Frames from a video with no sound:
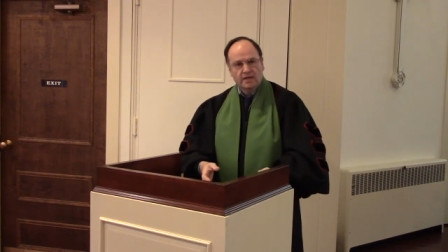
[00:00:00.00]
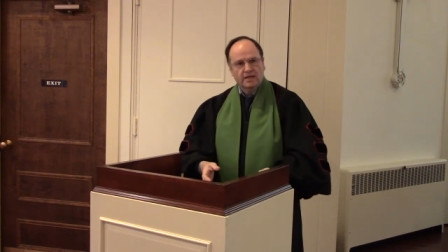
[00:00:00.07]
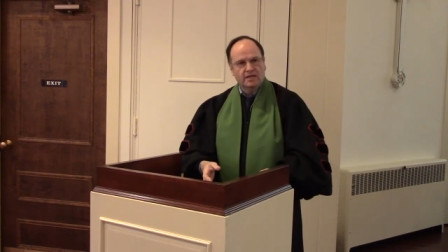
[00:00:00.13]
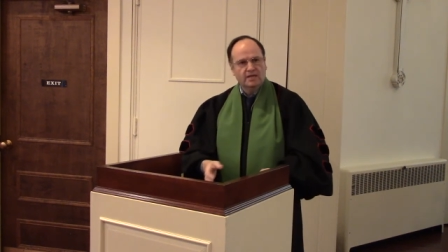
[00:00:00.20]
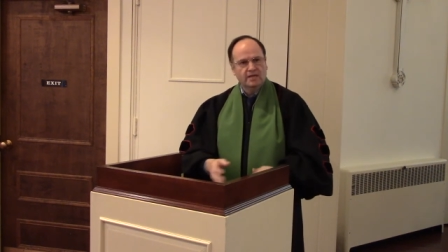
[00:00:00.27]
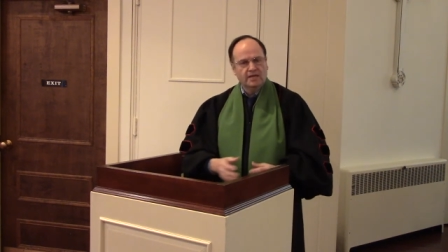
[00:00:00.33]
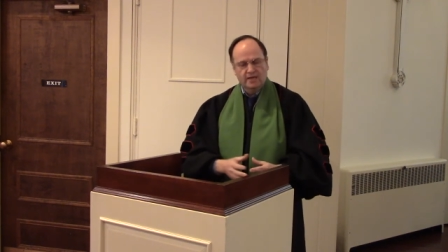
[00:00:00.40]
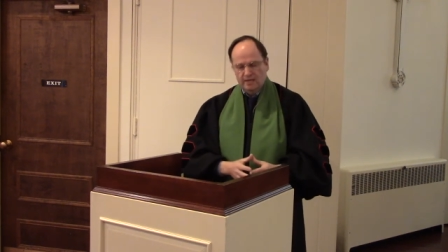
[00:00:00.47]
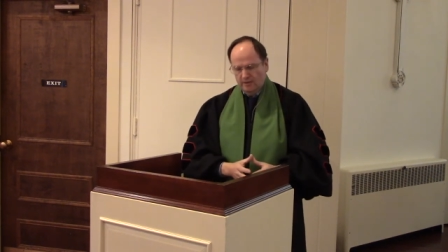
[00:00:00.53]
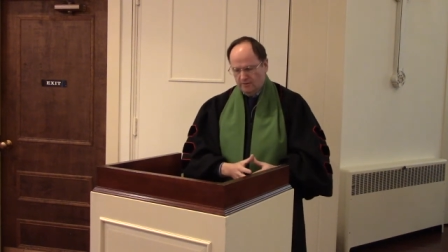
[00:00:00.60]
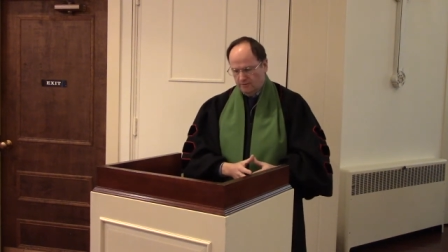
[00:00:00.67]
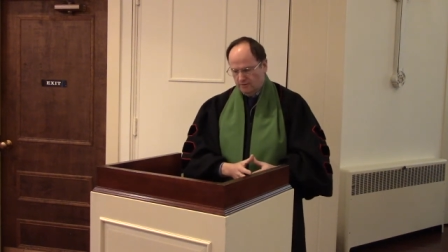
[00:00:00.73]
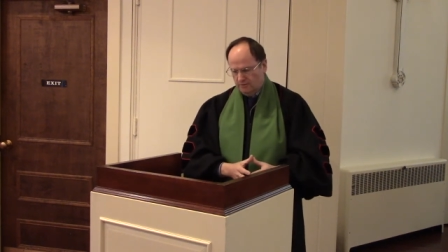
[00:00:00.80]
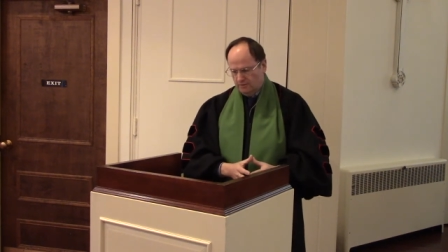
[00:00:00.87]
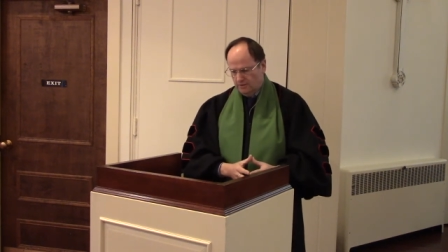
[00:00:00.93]
he
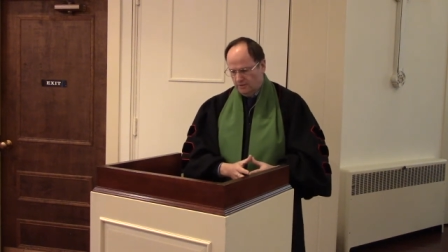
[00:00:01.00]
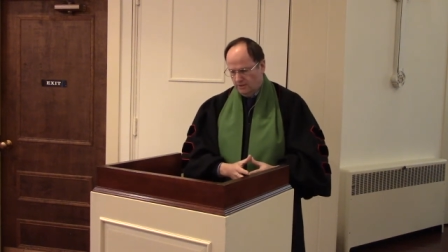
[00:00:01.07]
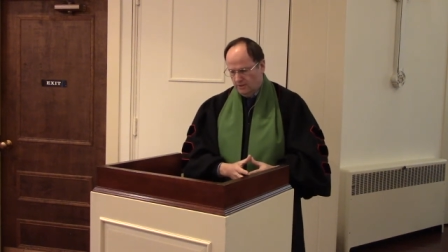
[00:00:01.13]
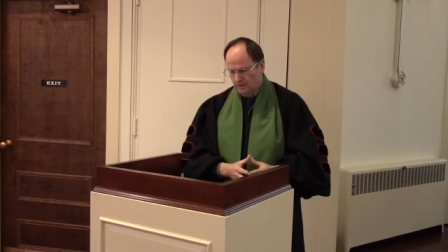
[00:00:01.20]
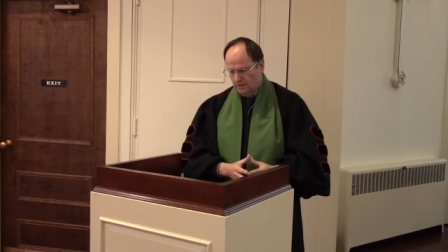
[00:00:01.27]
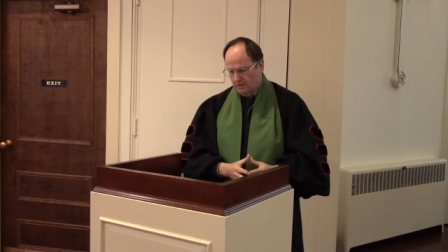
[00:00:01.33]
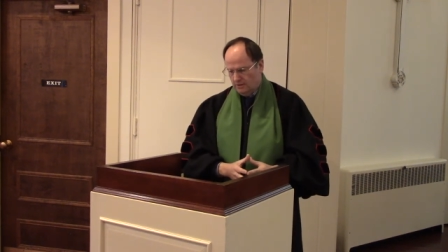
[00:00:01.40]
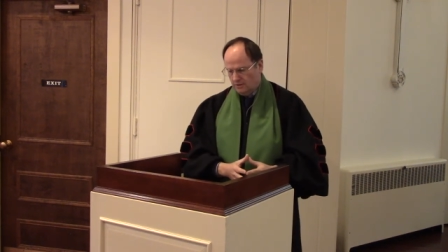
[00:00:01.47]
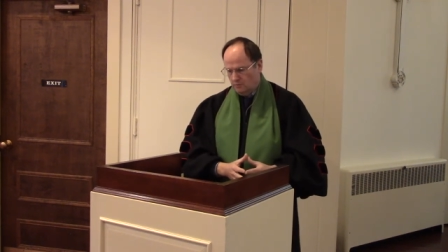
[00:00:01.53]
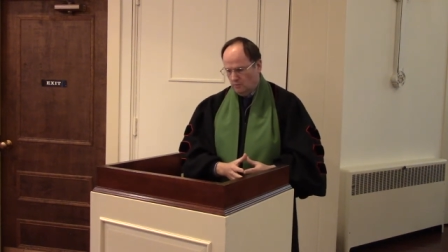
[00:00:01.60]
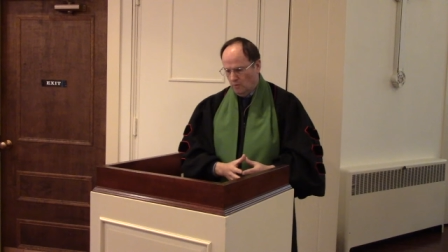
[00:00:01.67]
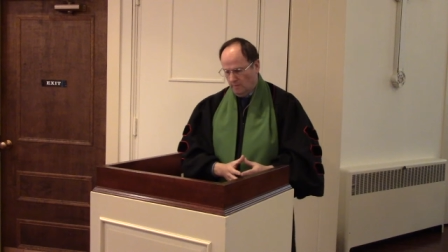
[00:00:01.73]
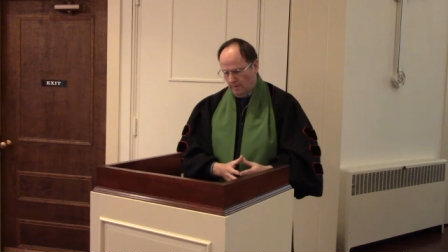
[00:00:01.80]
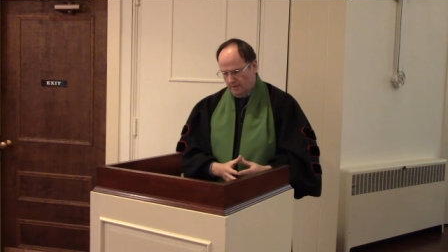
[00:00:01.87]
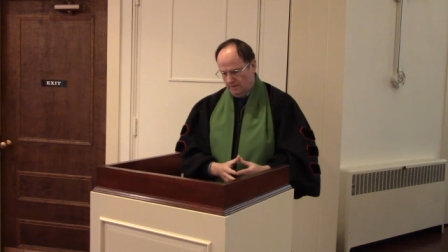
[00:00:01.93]
healed this
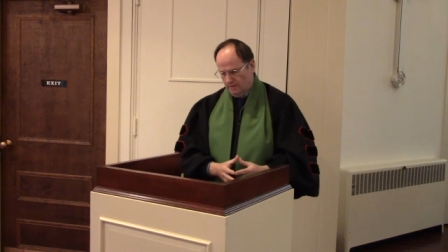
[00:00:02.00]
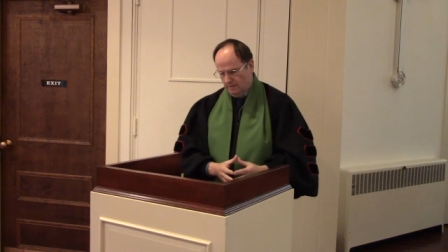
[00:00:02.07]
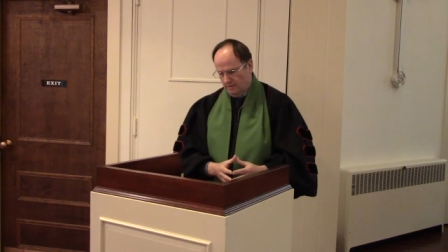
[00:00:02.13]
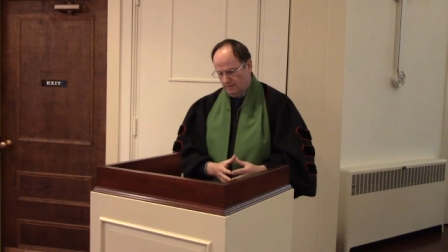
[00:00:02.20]
woman.